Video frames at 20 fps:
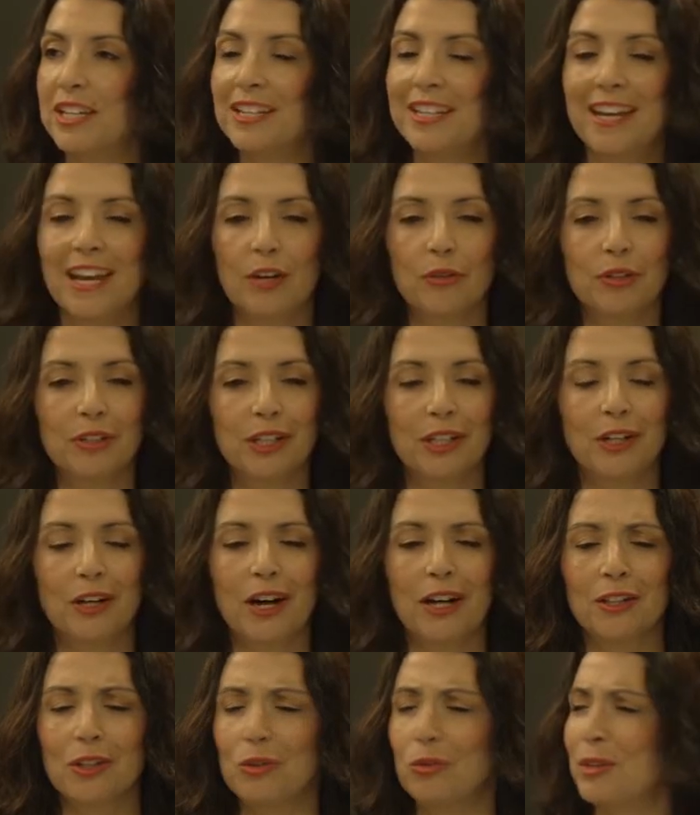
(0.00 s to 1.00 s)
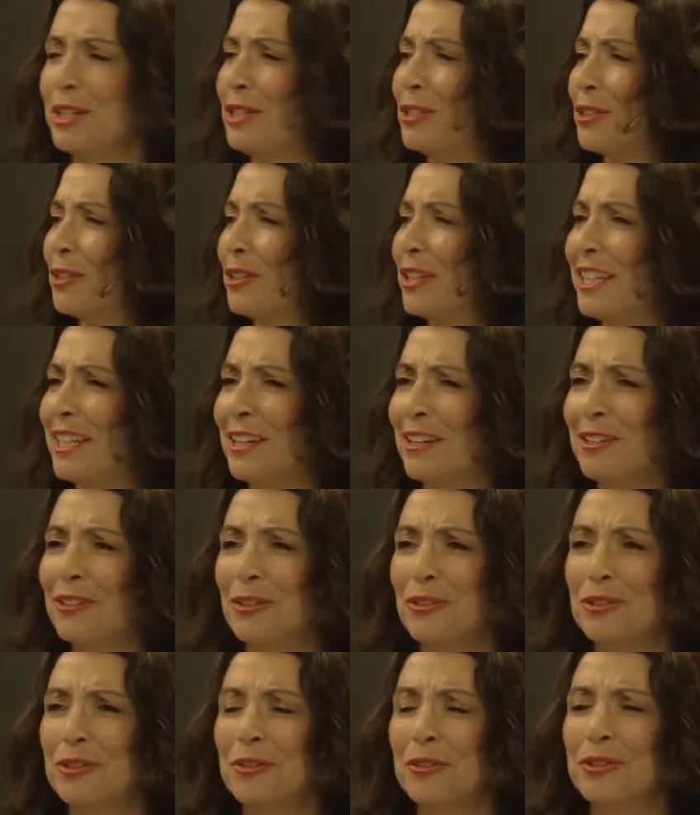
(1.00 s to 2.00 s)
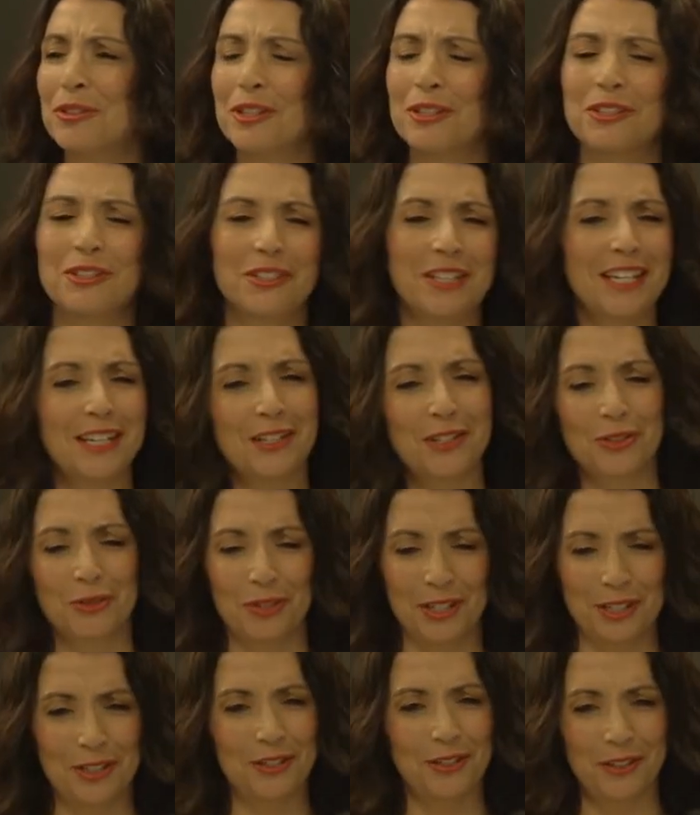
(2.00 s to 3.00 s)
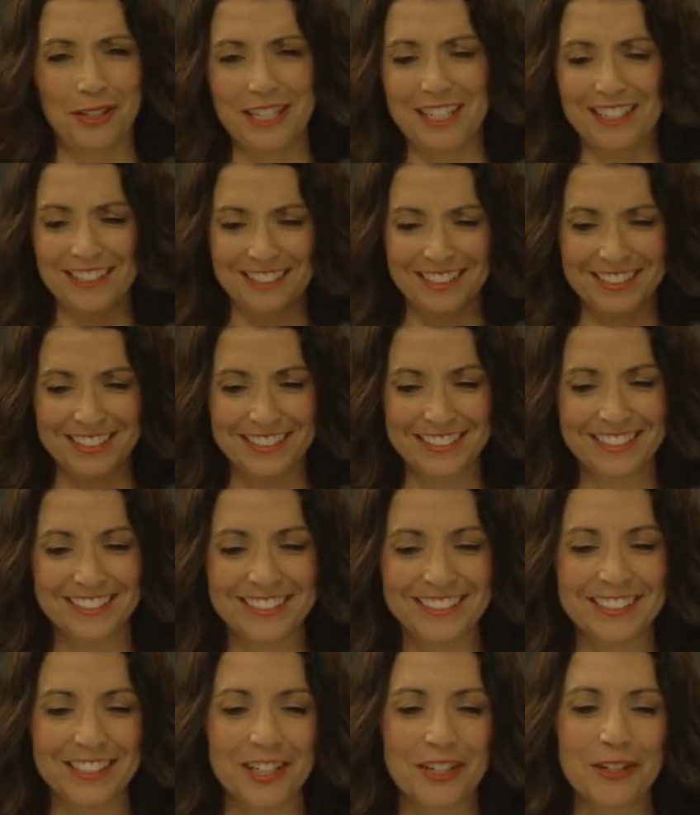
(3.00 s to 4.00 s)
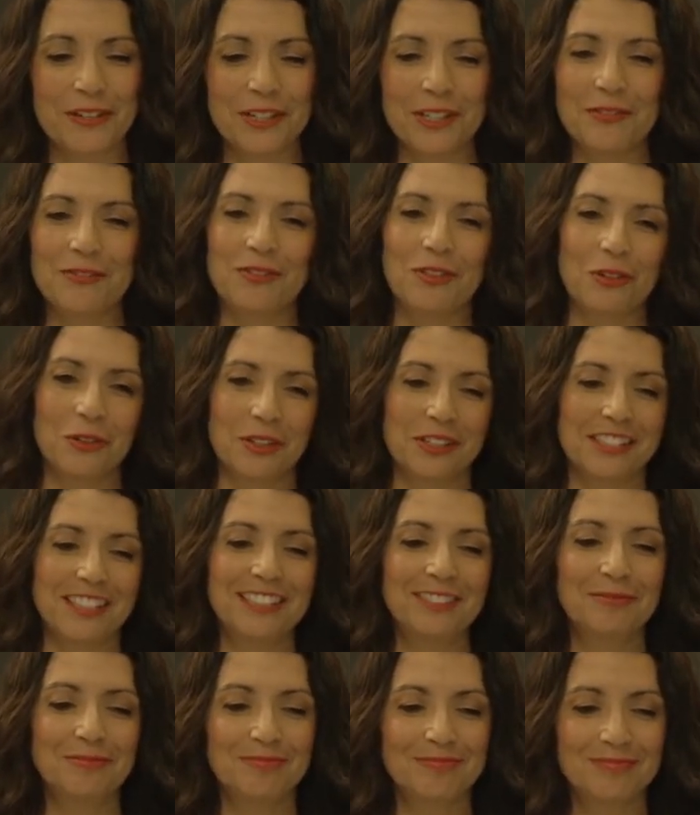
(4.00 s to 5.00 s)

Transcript: Can't really call it winter here. There's no such thing as winter here, so in Florida.